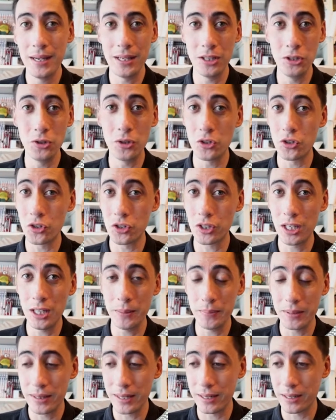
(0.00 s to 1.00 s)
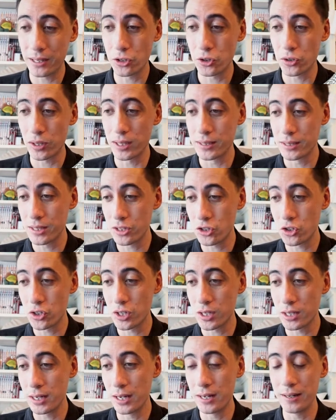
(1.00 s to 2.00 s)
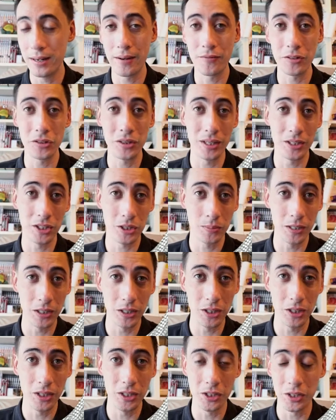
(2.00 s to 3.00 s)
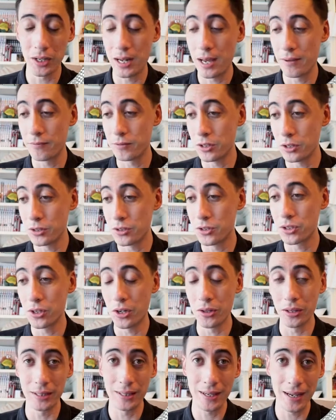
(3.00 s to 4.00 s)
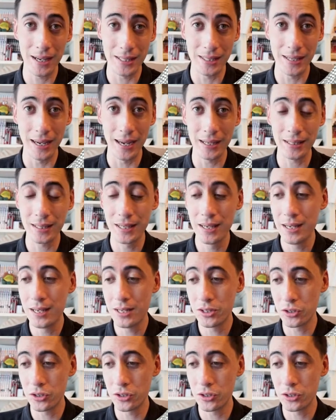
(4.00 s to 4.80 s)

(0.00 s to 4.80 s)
you can just keep it there in transition and everything's gonna be good and you're gonna have good solid contact.